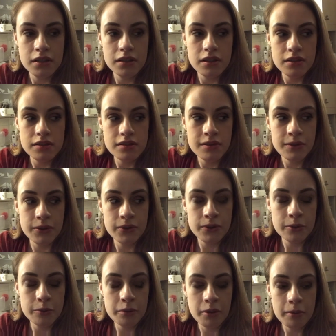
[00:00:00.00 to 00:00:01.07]

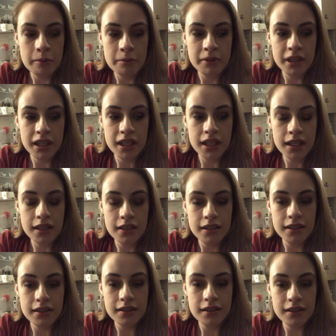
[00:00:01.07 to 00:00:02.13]
So probably
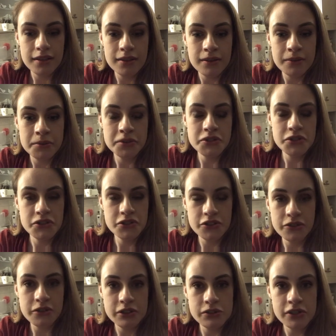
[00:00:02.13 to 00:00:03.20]
we'll just do
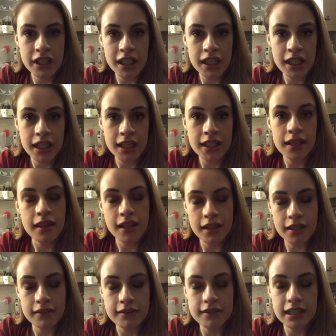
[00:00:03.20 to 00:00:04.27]
the training and then
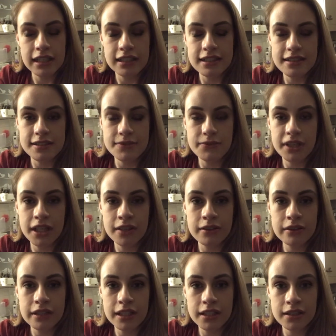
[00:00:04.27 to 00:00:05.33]
I'll edit this video
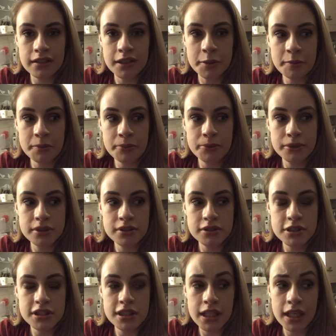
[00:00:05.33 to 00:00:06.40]
and get it up
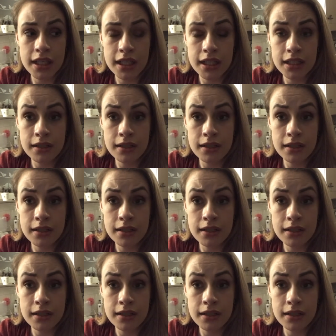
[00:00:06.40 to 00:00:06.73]
tonight.